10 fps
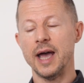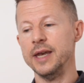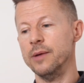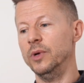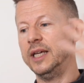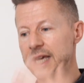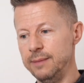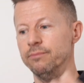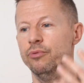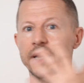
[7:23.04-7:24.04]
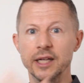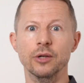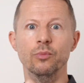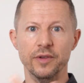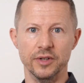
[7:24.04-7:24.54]
and then we keep bringing
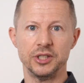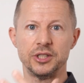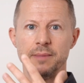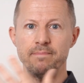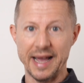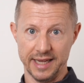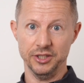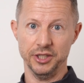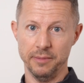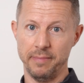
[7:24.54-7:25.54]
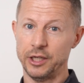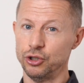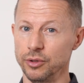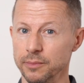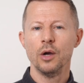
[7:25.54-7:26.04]
them with us back into the
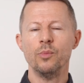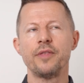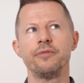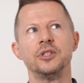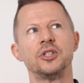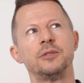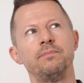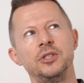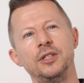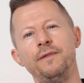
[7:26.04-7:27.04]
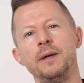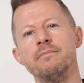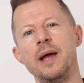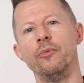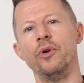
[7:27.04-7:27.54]
bedroom. And whether it's a specific
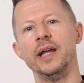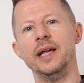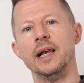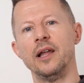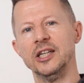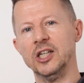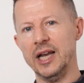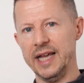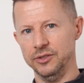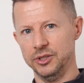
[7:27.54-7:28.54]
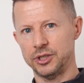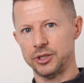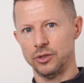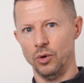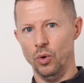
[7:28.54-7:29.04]
memory like
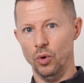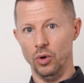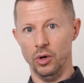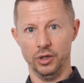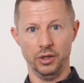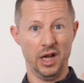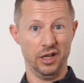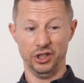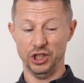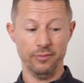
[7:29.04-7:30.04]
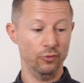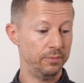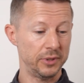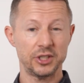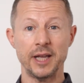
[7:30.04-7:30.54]
Glenn's or our general
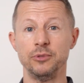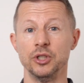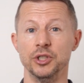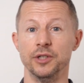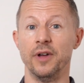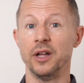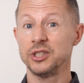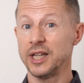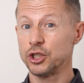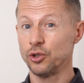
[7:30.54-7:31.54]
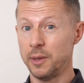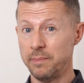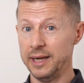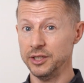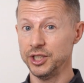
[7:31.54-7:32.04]
perceptions of our sexual
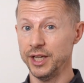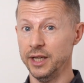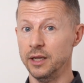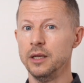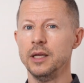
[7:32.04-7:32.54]
ability,